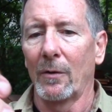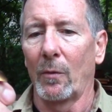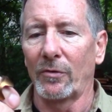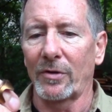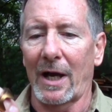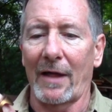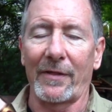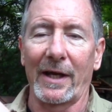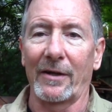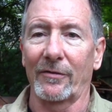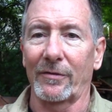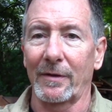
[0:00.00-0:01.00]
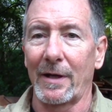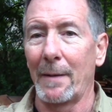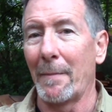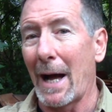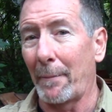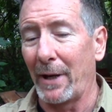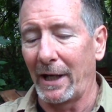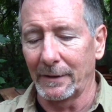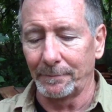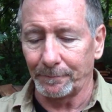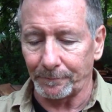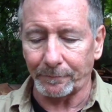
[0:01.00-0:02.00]
which I think is, in my
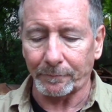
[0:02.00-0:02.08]
opinion,